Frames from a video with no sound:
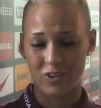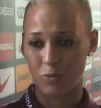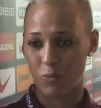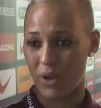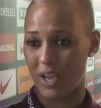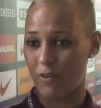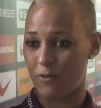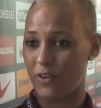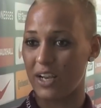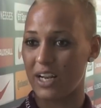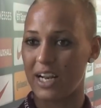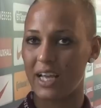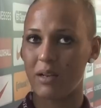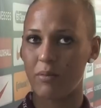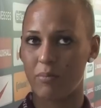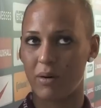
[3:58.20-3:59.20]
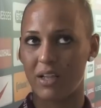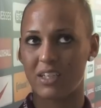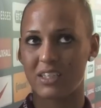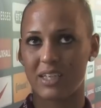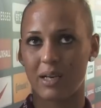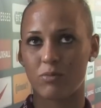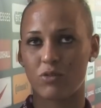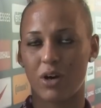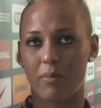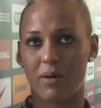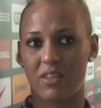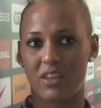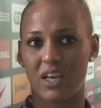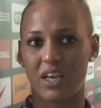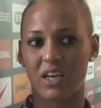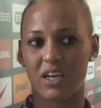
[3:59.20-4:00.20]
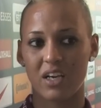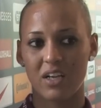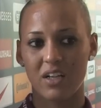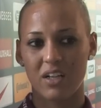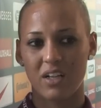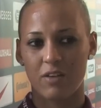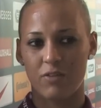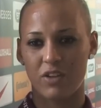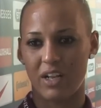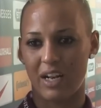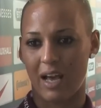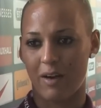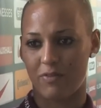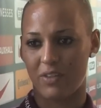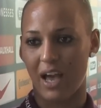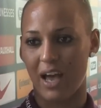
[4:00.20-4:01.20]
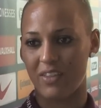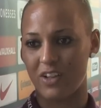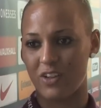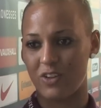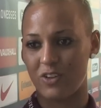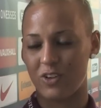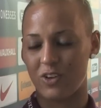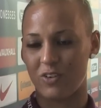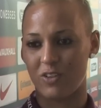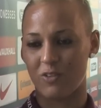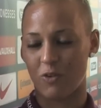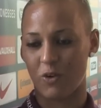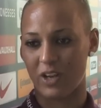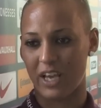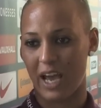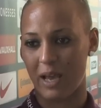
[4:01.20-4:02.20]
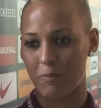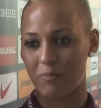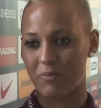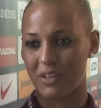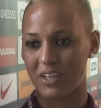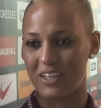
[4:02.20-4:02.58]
a weird feeling, but at the same time, I think if you didn't have that, then you're in the wrong game.